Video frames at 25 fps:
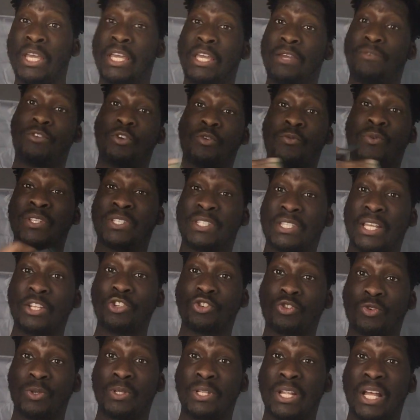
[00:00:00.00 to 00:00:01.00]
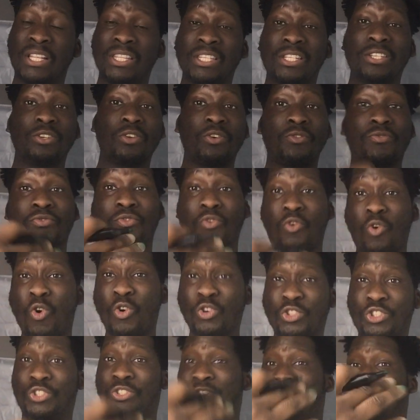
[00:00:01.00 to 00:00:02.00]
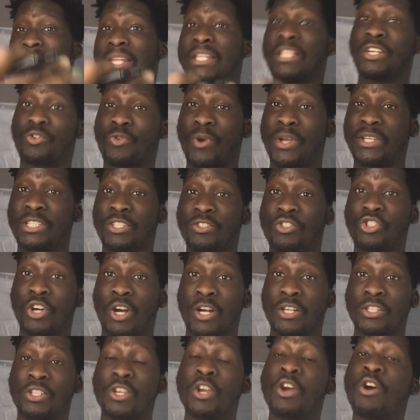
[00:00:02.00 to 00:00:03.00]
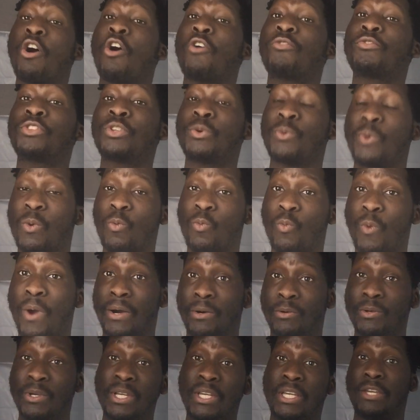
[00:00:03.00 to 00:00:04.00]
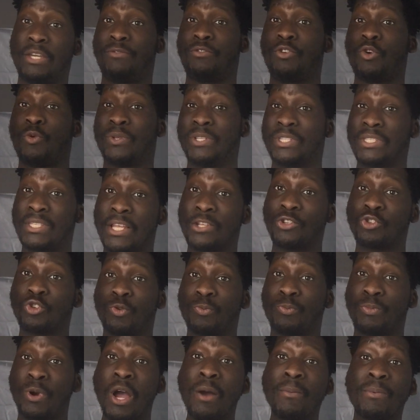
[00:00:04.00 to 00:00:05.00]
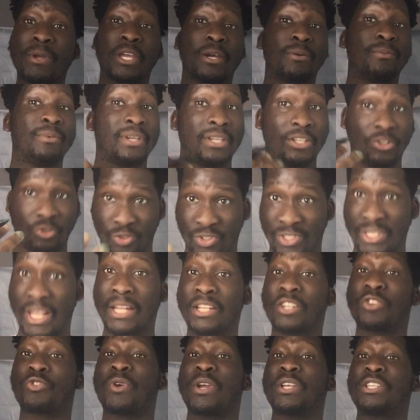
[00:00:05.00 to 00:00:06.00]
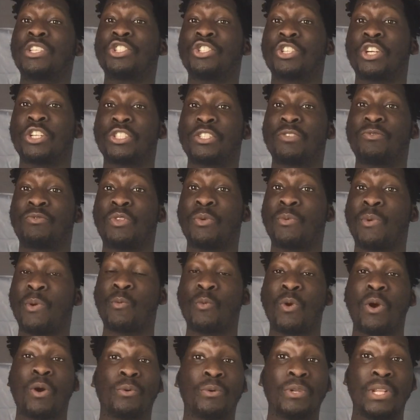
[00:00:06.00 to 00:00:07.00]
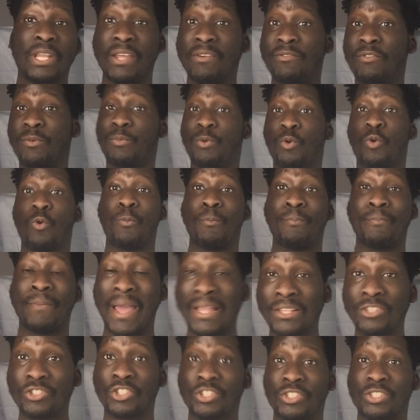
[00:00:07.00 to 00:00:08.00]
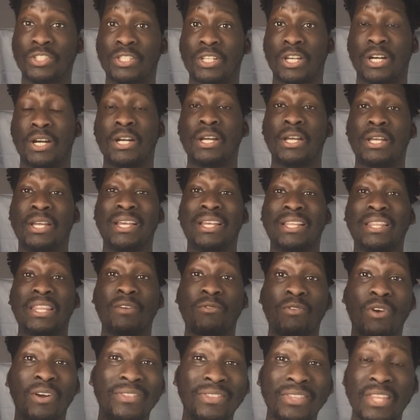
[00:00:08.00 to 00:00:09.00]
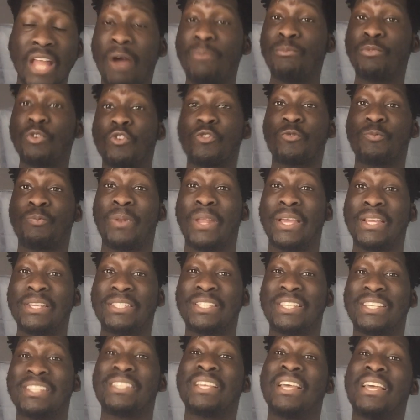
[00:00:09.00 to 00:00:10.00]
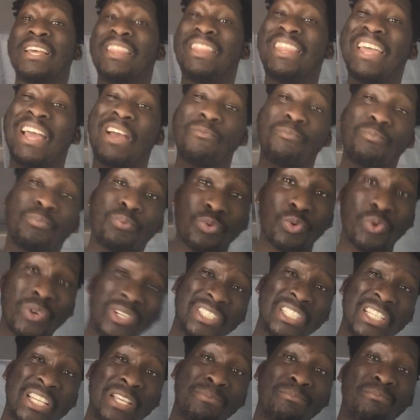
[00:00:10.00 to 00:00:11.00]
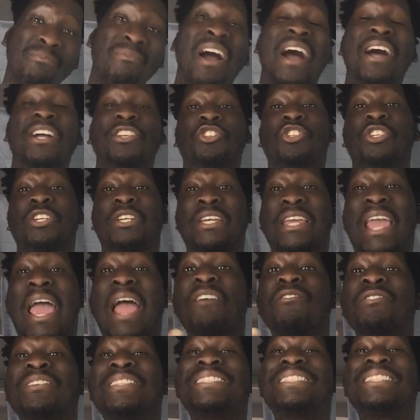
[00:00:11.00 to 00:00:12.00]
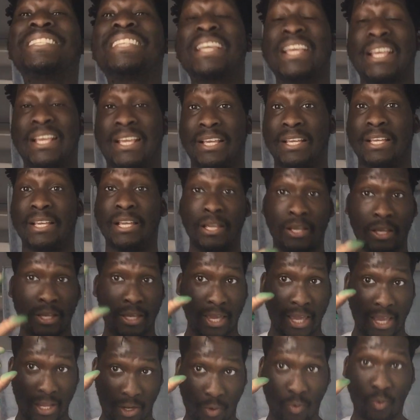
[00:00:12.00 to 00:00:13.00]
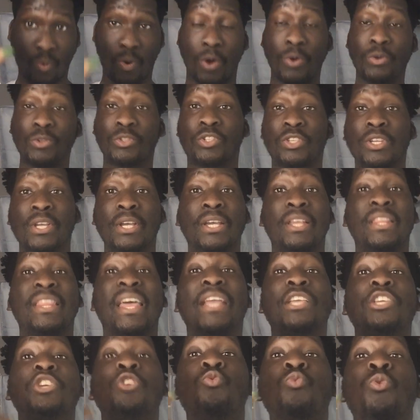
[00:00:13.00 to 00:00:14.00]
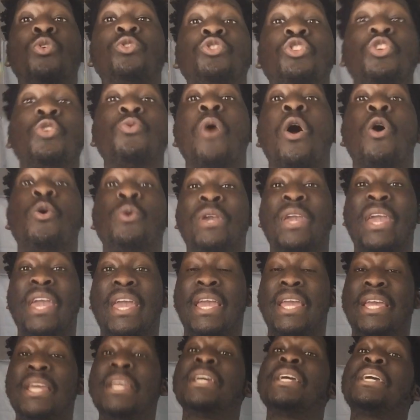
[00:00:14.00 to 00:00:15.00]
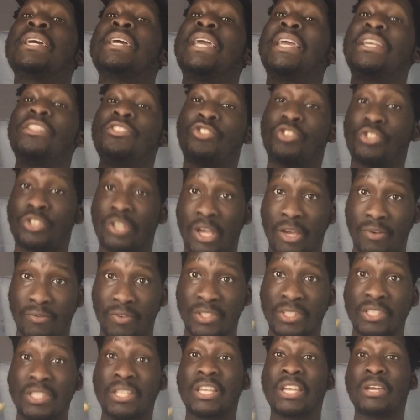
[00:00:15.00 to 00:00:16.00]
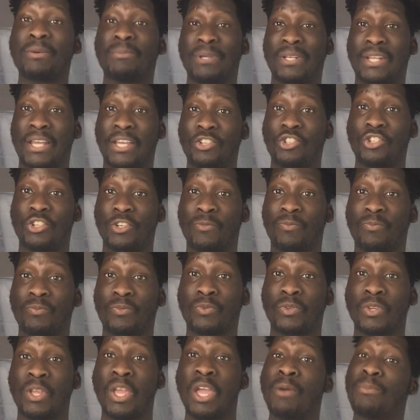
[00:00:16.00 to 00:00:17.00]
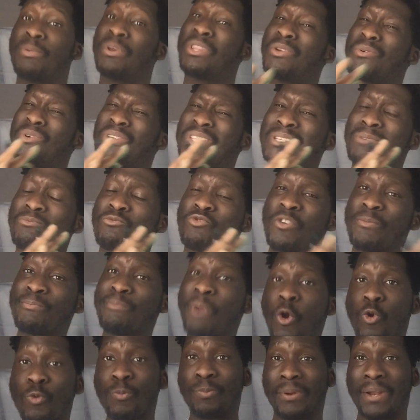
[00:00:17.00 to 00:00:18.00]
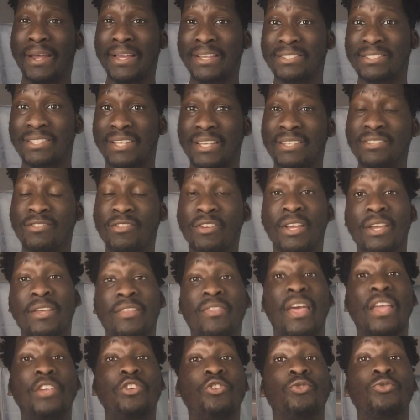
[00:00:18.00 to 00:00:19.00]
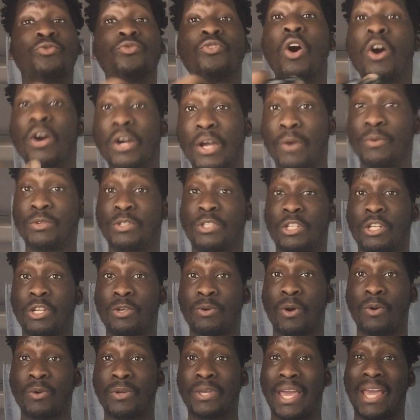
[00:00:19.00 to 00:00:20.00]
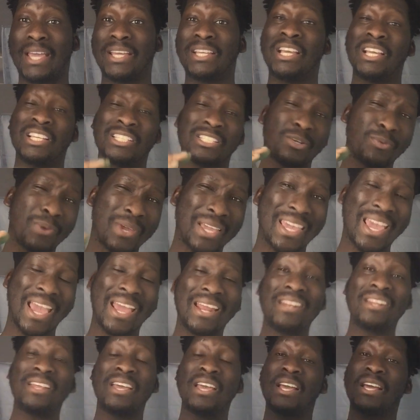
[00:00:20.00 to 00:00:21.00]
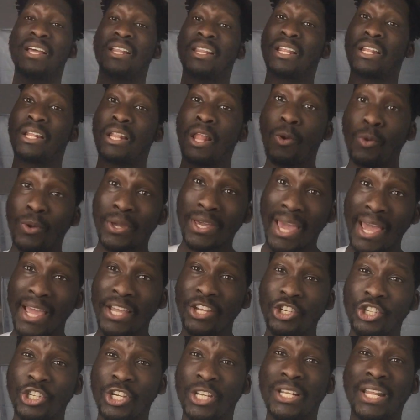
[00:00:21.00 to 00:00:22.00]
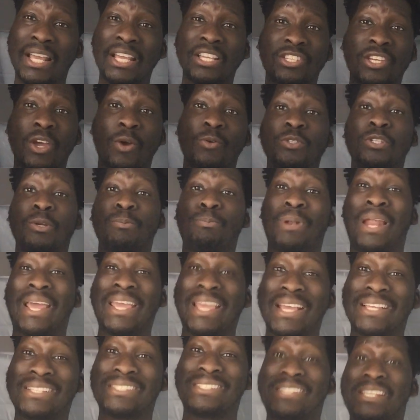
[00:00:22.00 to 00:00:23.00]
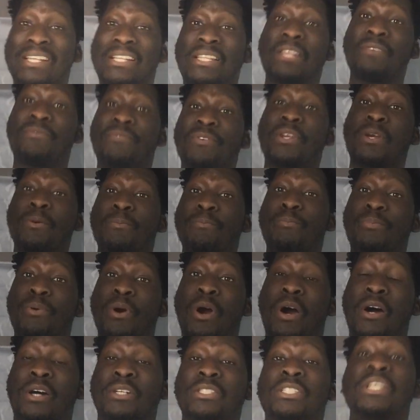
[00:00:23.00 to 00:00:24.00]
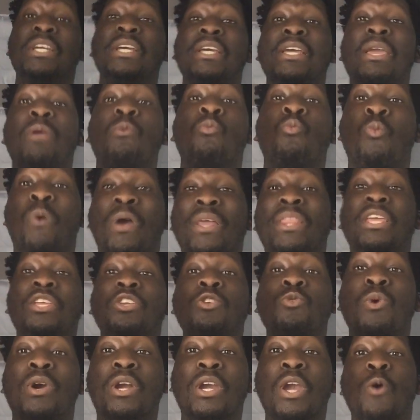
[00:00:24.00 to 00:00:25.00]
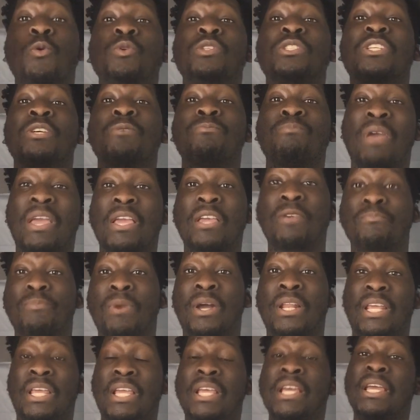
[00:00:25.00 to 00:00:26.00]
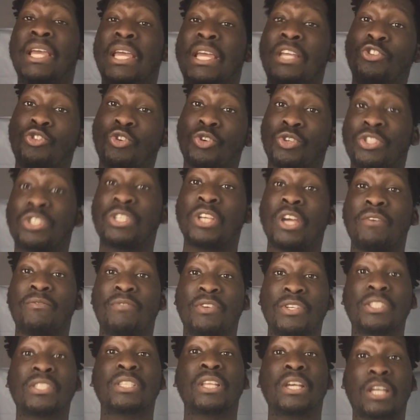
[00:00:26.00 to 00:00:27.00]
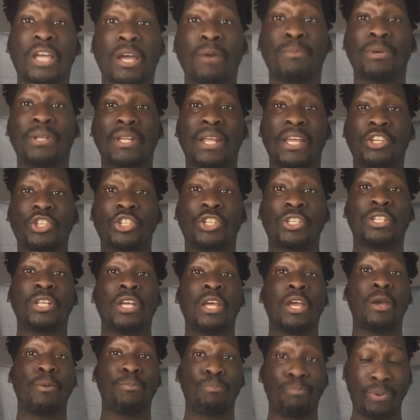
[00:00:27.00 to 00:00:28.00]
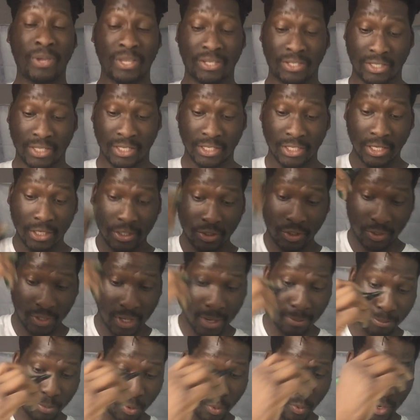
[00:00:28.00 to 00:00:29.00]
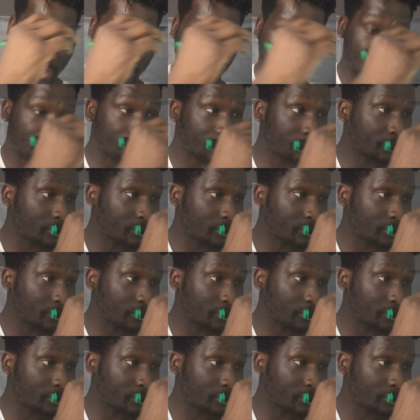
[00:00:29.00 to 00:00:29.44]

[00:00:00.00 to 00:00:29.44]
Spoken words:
If you're in central London, of course you stand a greater chance of doing well. If you're in central Birmingham, you stand a greater chance of doing well. Liverpool, Manchester, there are a number of places that pretty much guarantee, in quotes, that you will do okay in serviced accommodation. But there are some remote places that you're not going to do okay. So again, the location is going to play a significant part in whether you are going to make money in your serviced accommodation business. So number 1.